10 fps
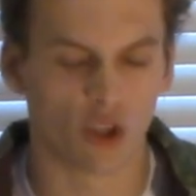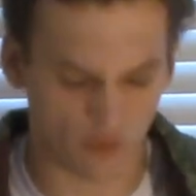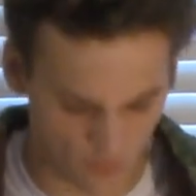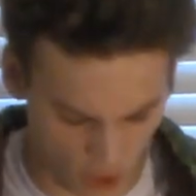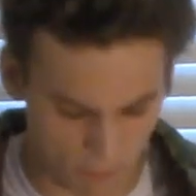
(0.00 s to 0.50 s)

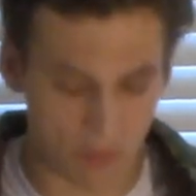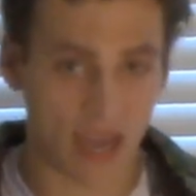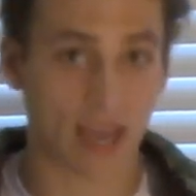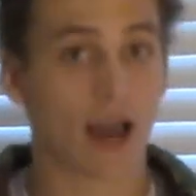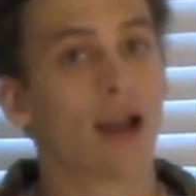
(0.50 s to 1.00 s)
You feel a
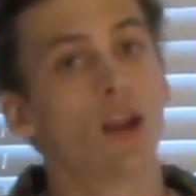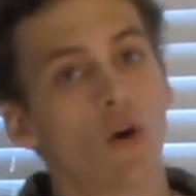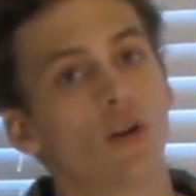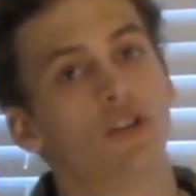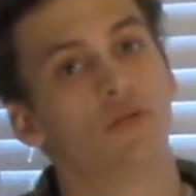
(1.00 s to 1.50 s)
pit. I know
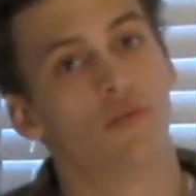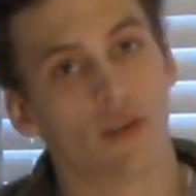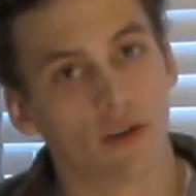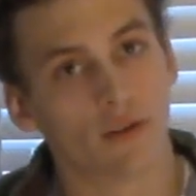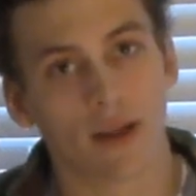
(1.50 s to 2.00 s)
what you
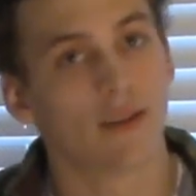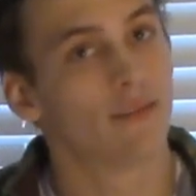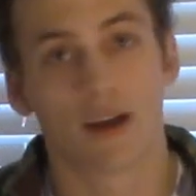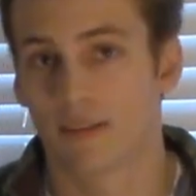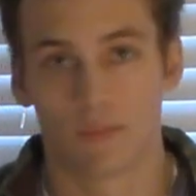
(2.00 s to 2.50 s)
feel. It's not